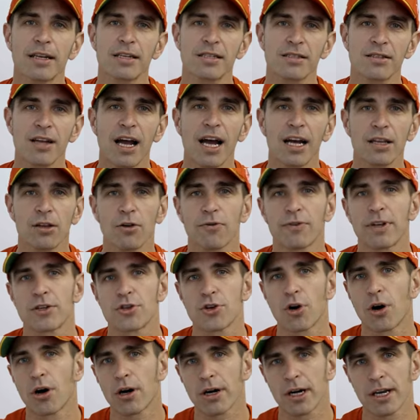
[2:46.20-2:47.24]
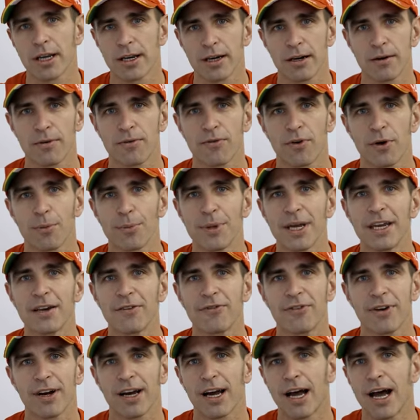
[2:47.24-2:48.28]
The start of the journey for me in
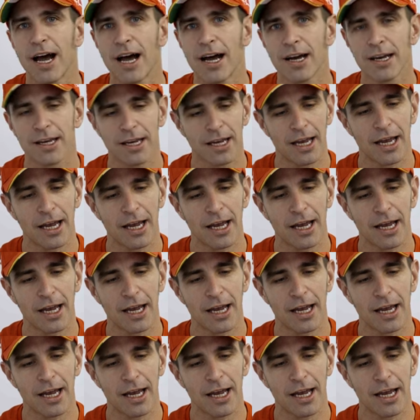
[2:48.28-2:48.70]
Ferrari,